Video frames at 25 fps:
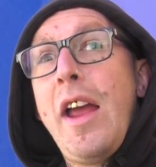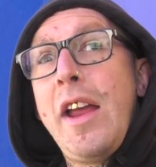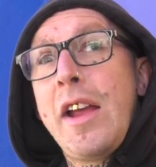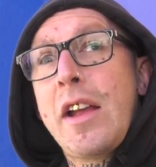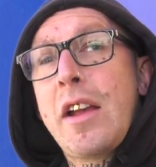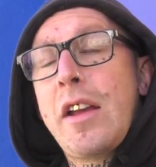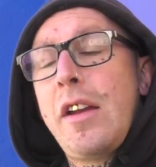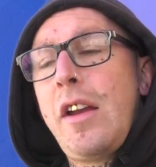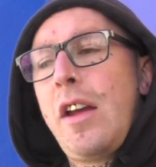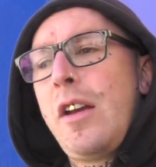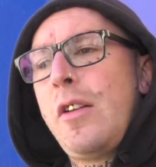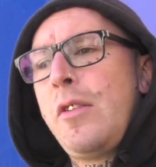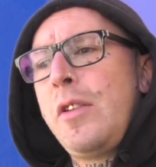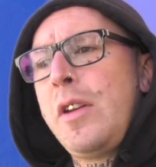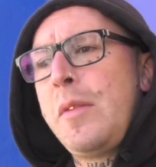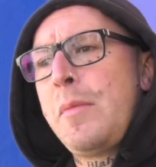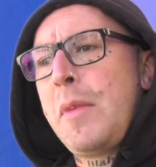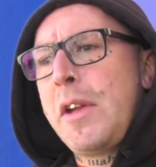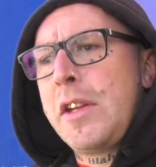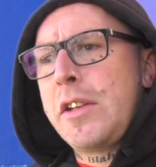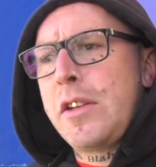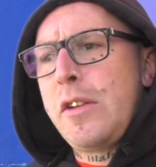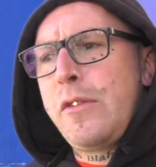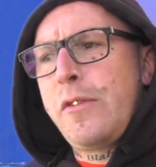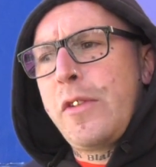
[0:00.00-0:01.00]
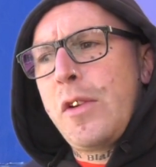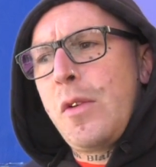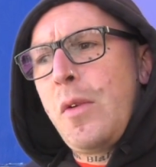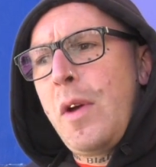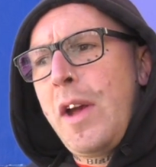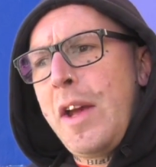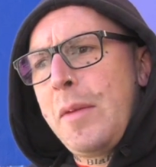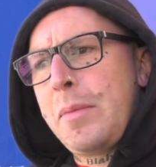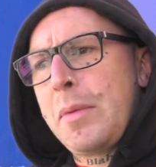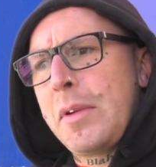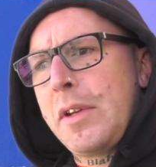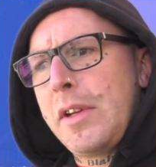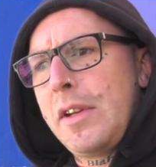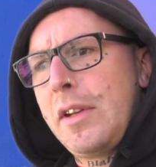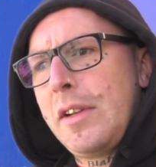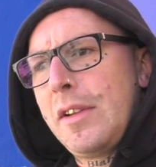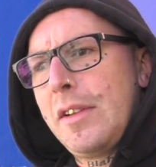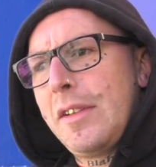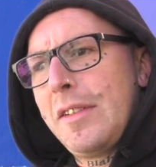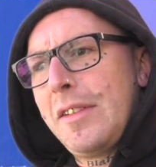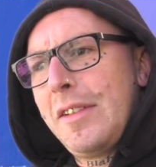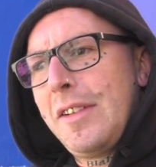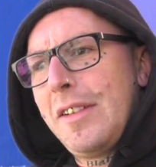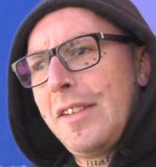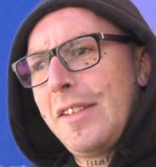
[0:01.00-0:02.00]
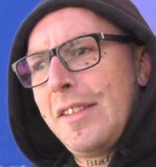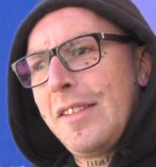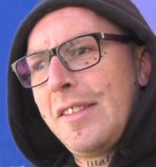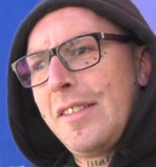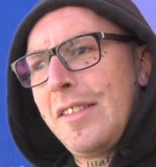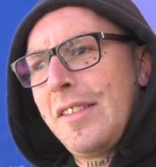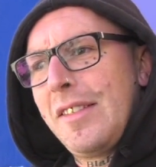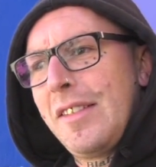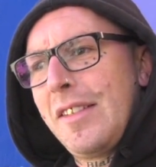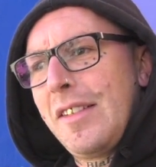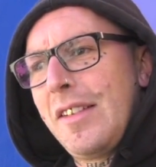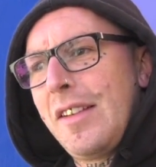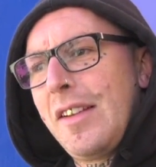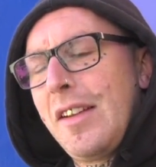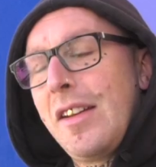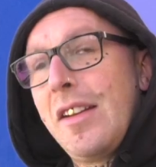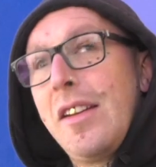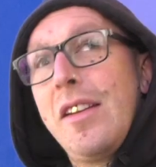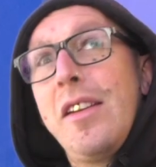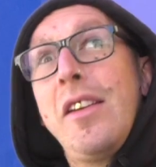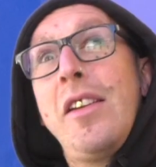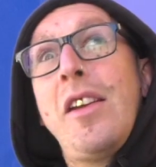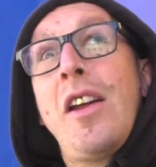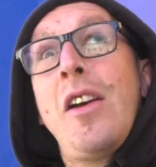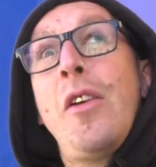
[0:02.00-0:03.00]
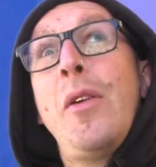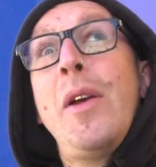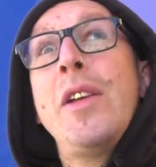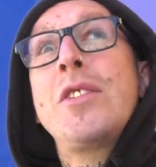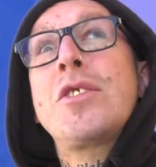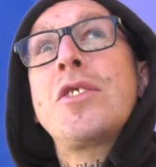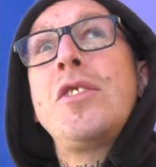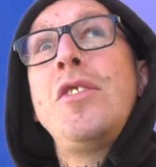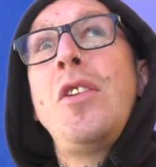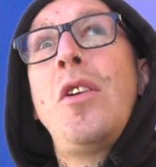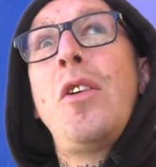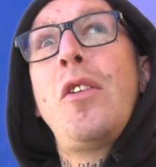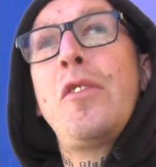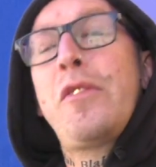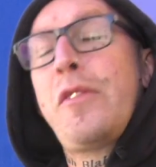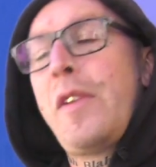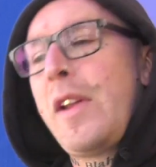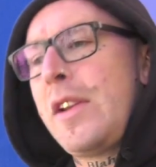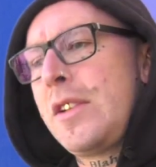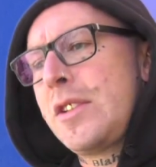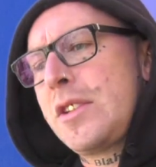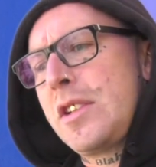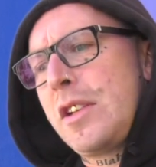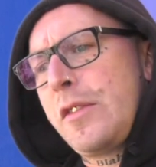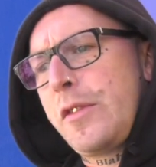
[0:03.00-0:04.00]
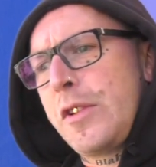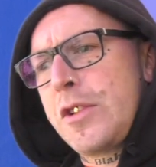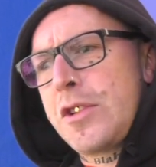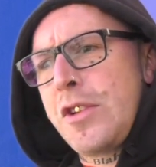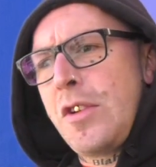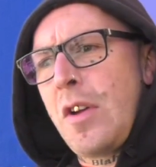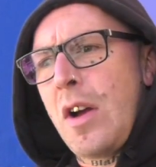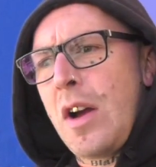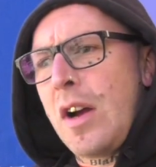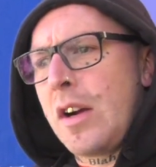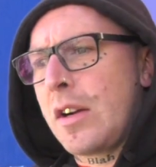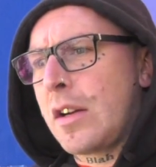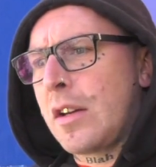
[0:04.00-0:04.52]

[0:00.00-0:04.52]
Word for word: it can only make you feel happy. You know, it's not offensive, it's not